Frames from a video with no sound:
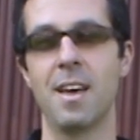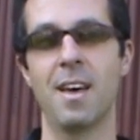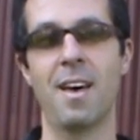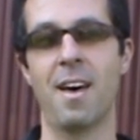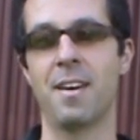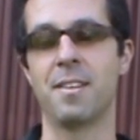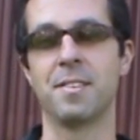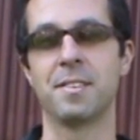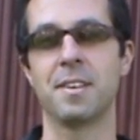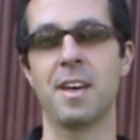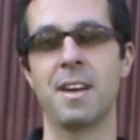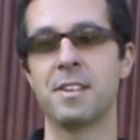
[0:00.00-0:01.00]
And
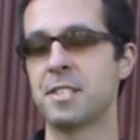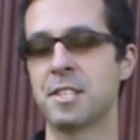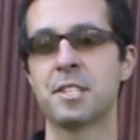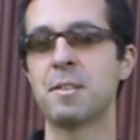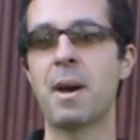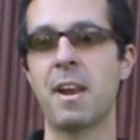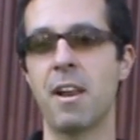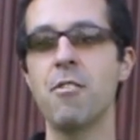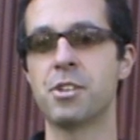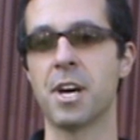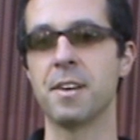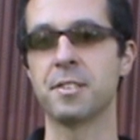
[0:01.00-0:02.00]
it's just about
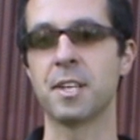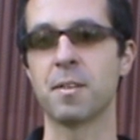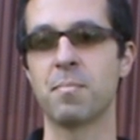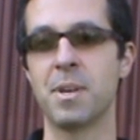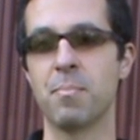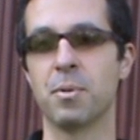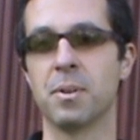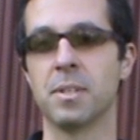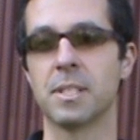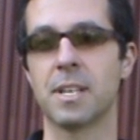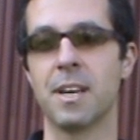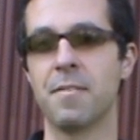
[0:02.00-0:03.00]
energizing people
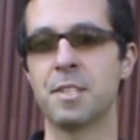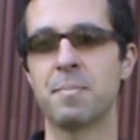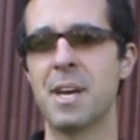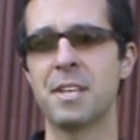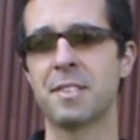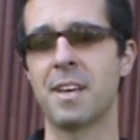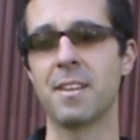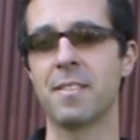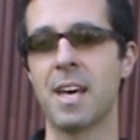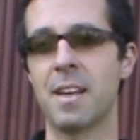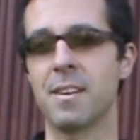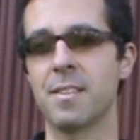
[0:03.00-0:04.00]
in the space
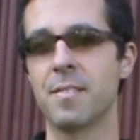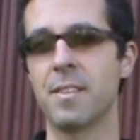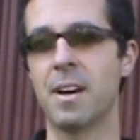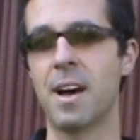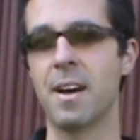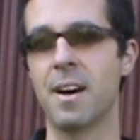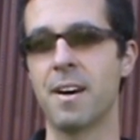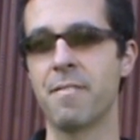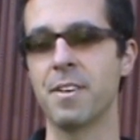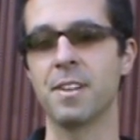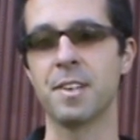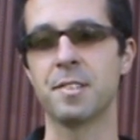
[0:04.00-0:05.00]
that I
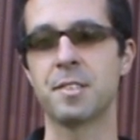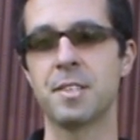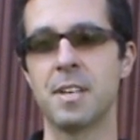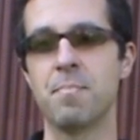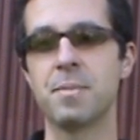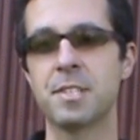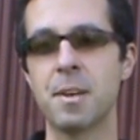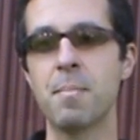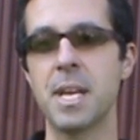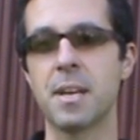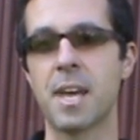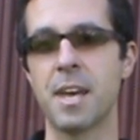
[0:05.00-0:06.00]
feel is, in so
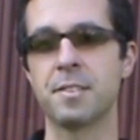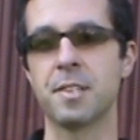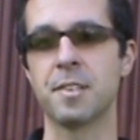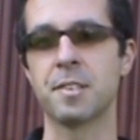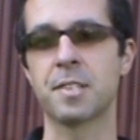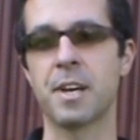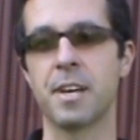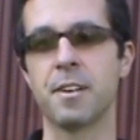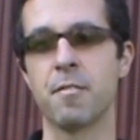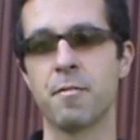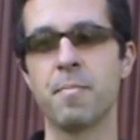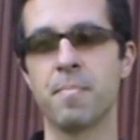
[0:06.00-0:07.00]
many cases, kind
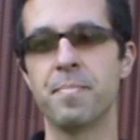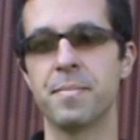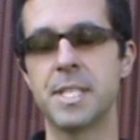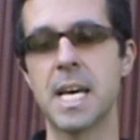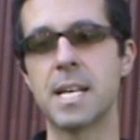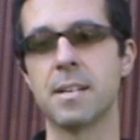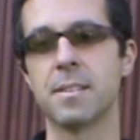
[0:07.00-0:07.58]
of dead.